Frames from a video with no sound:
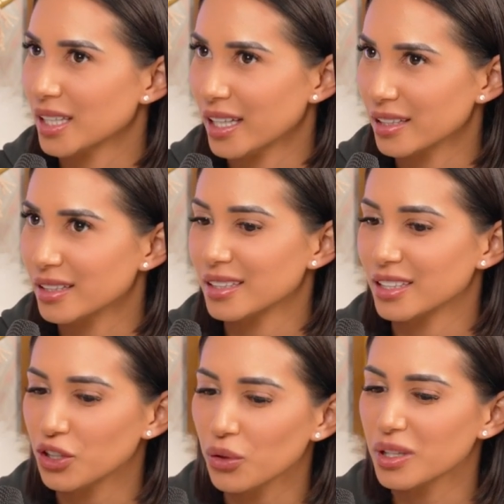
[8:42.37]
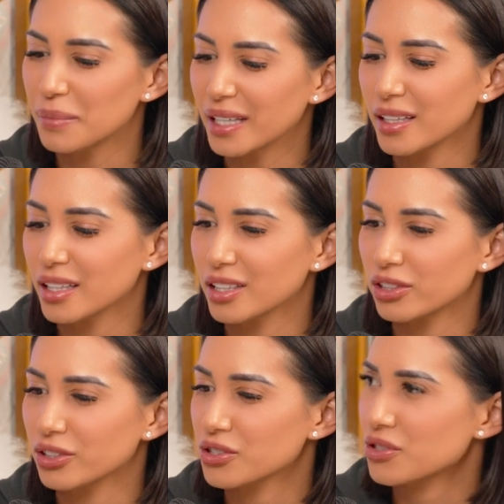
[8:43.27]
And, you know, in the beginning,
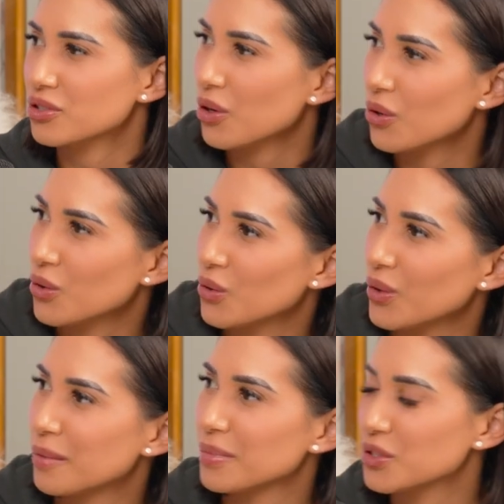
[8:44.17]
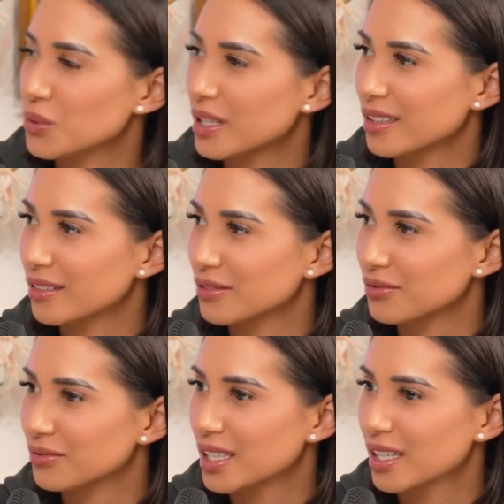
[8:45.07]
you're so in between
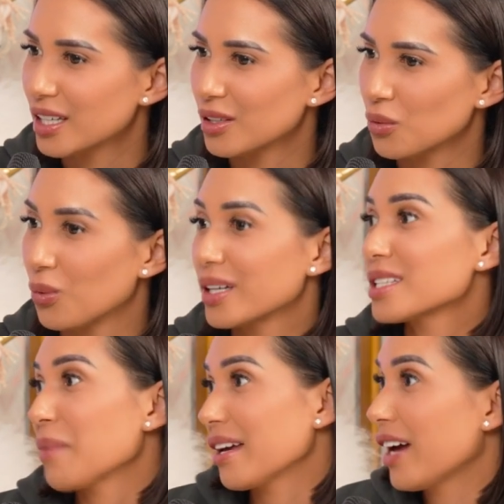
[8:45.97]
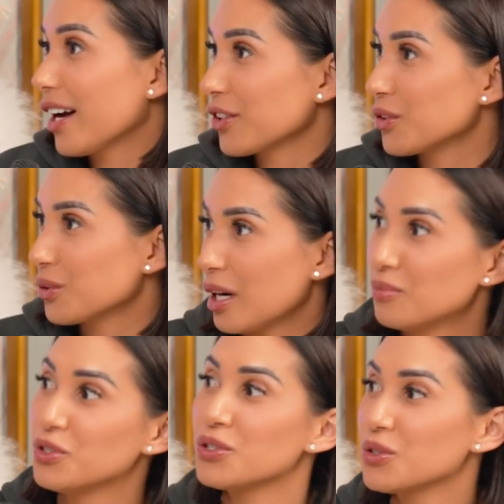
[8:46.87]
of, what is my value?
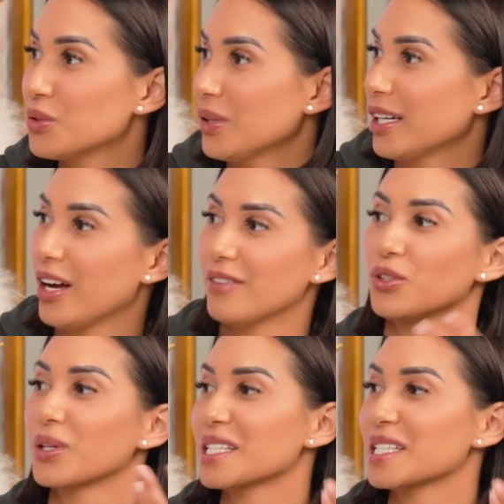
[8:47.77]
I'm new. I don't have no